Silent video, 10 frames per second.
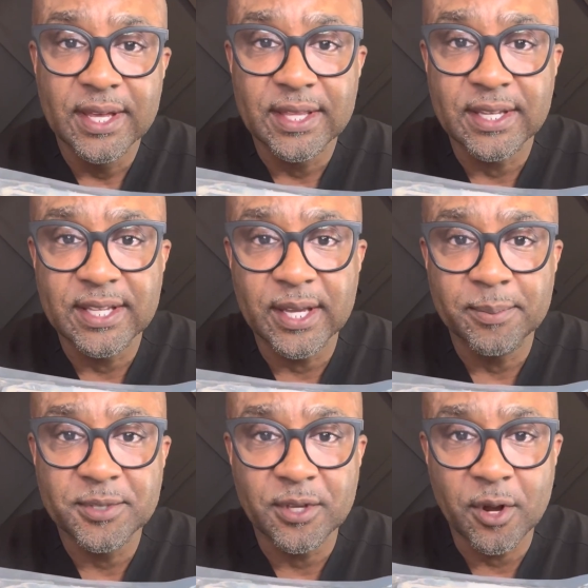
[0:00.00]
The
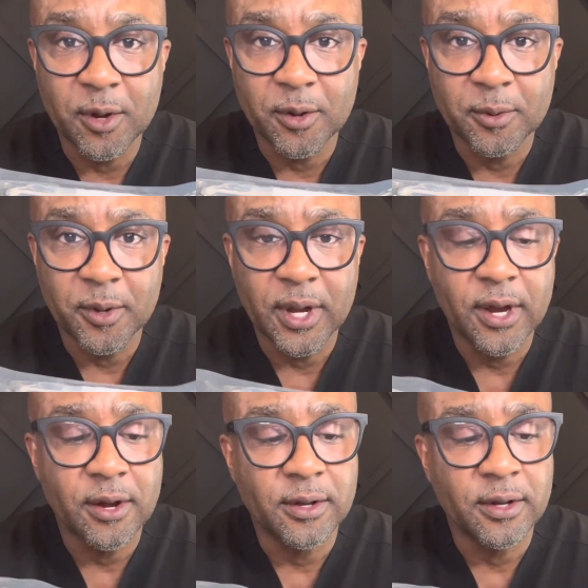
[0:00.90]
tips are
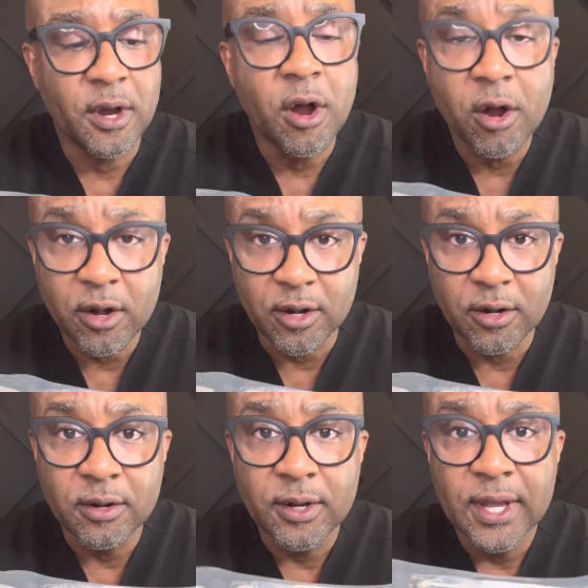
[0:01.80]
harder,